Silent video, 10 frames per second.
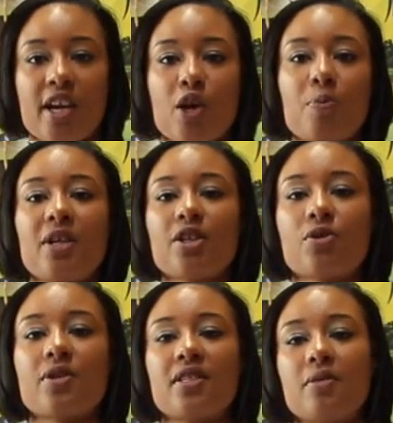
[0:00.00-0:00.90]
help
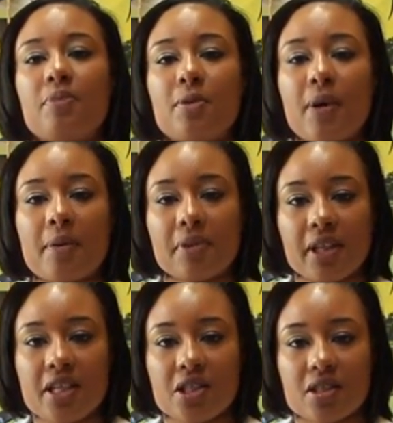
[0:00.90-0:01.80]
increase the bee
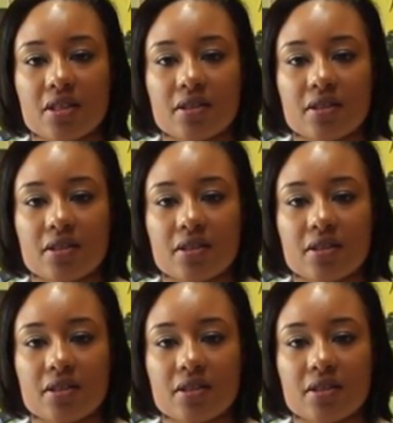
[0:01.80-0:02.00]
population?